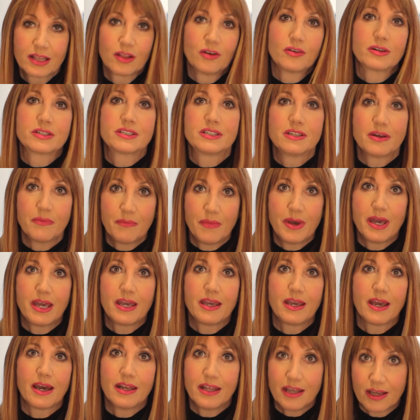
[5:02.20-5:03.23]
looks at
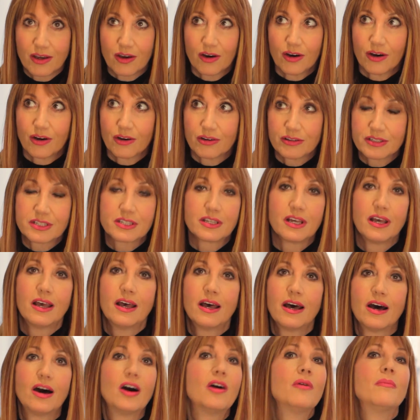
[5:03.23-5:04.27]
me and he goes,
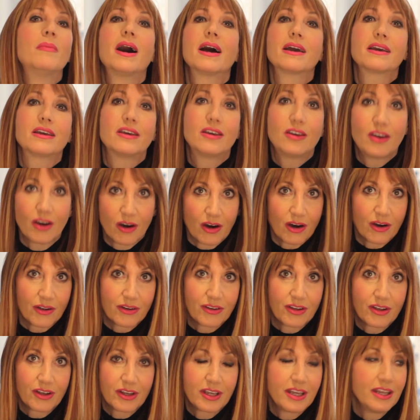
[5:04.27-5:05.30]
Oh my God,
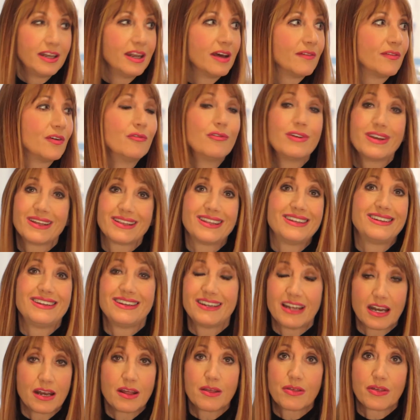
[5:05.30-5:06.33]
you never really did
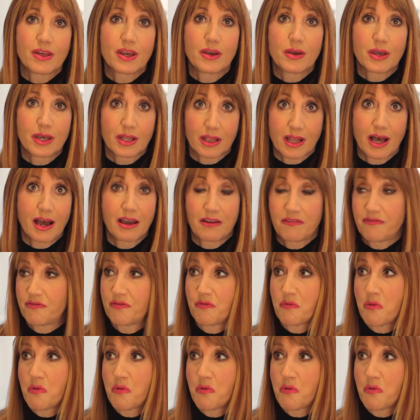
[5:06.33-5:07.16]
anything in your life.